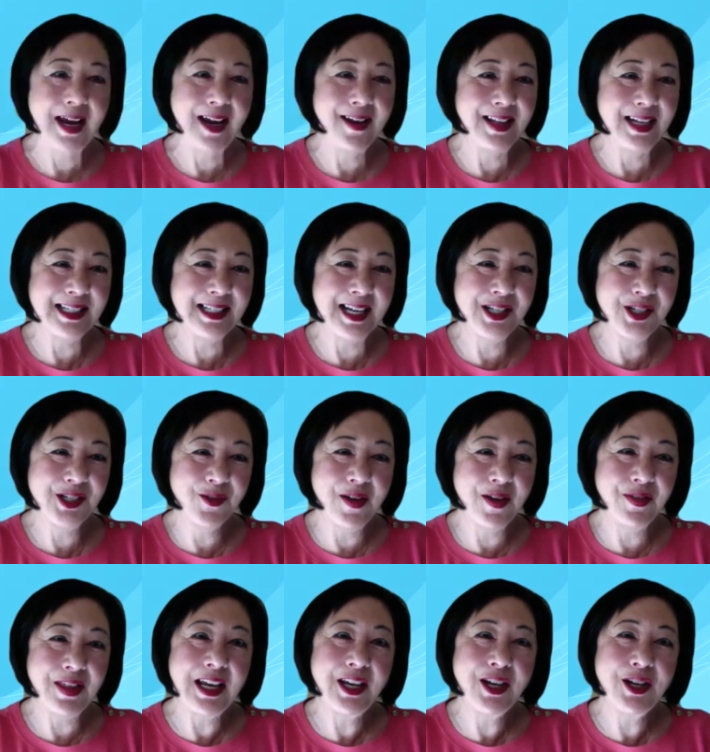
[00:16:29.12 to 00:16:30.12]
that sounds great.
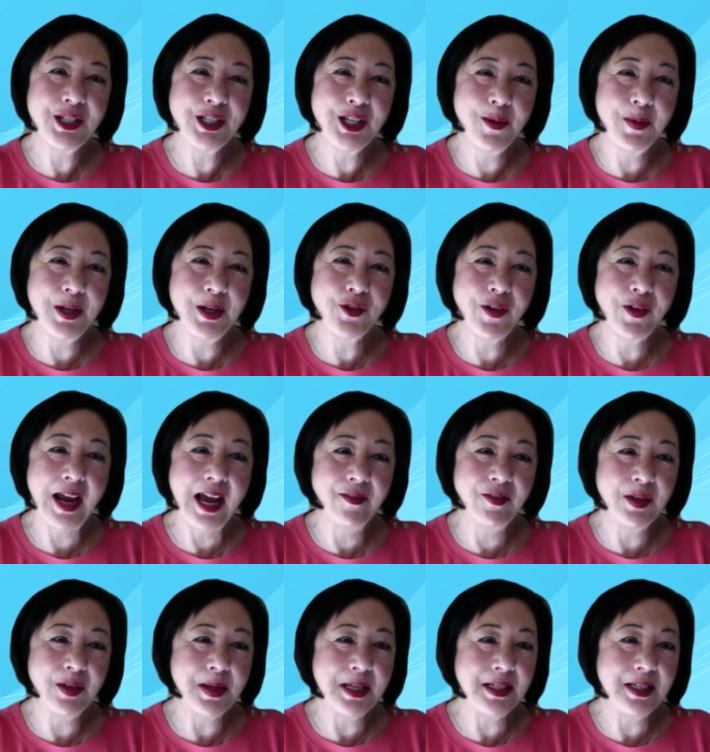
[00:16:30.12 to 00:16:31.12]
Thank you so much for
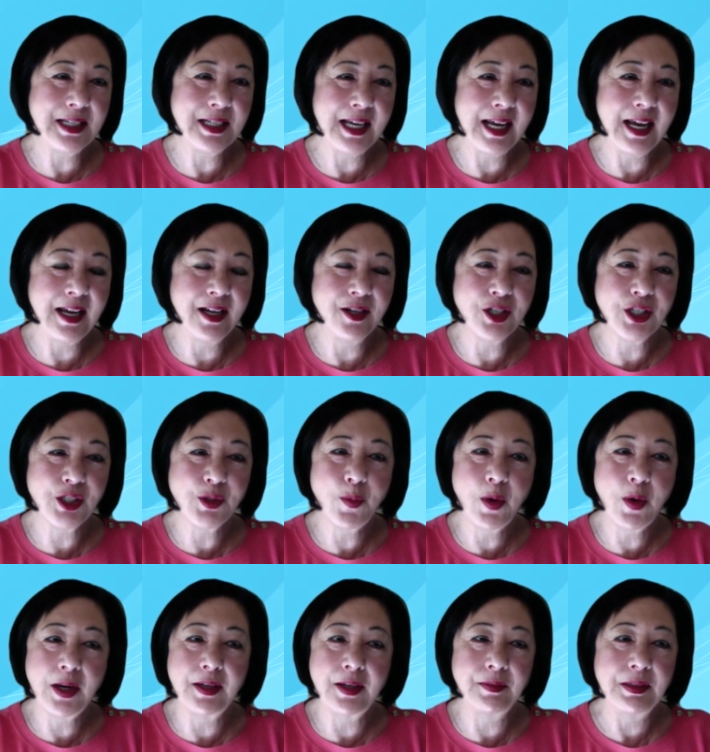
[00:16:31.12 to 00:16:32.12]
having me today and just
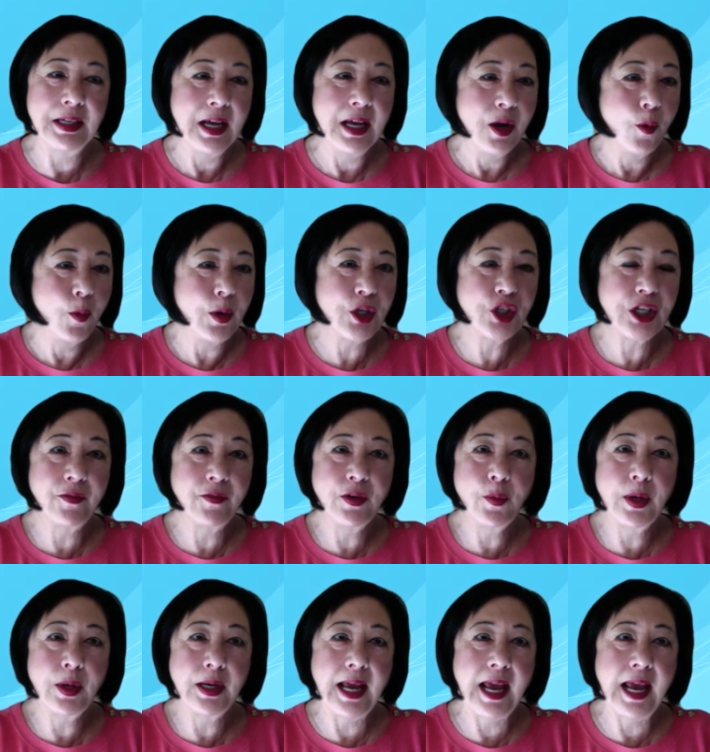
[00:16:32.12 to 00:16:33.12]
want to wish
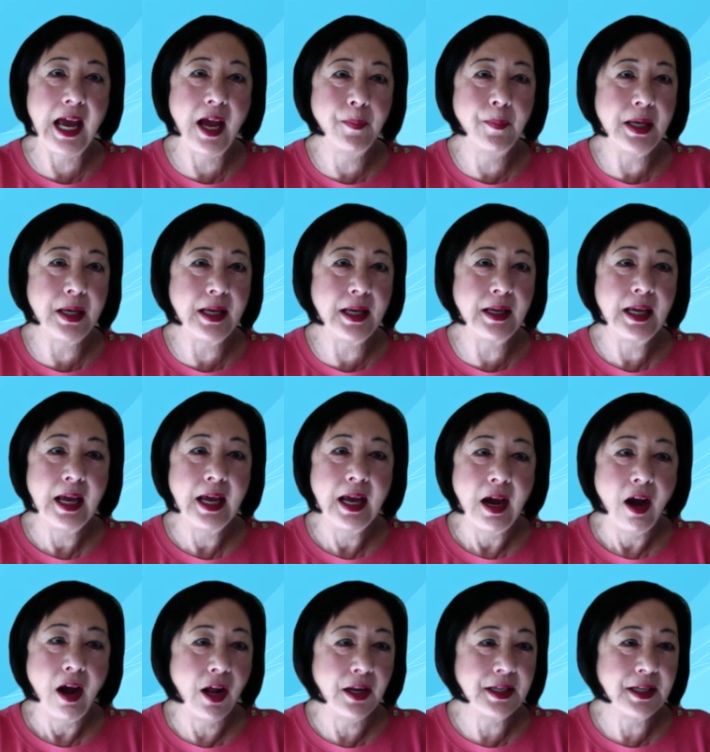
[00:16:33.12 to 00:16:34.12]
everyone a happy
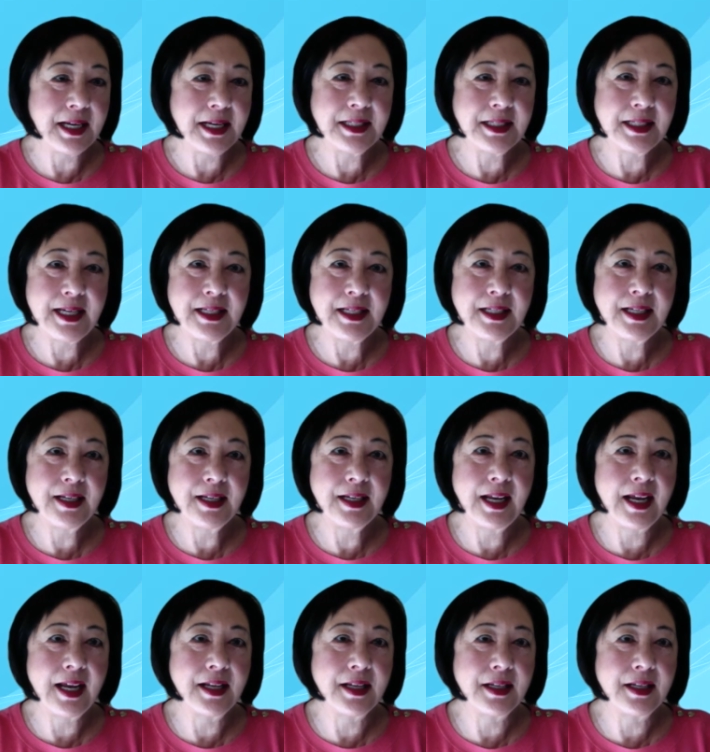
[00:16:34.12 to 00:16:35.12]
holiday season
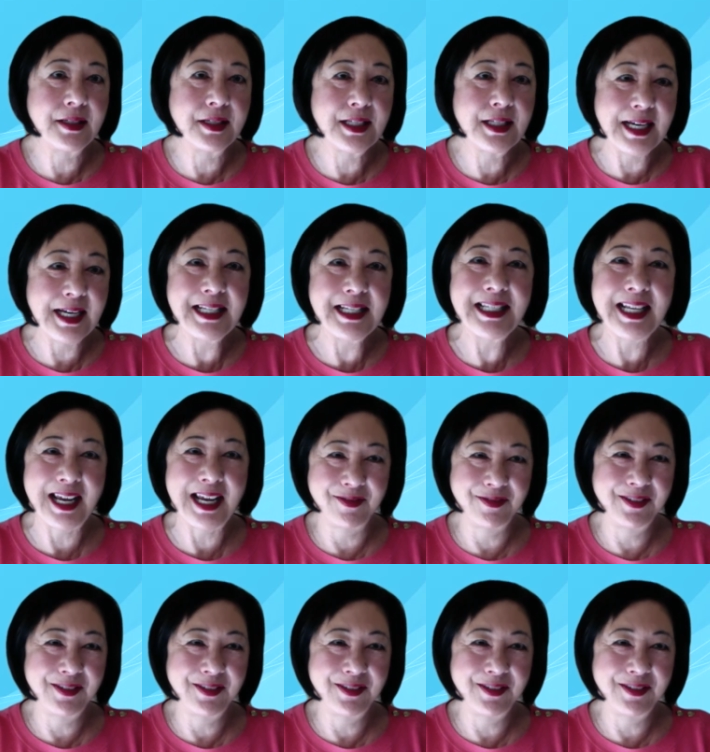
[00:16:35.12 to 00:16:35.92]
and stay safe.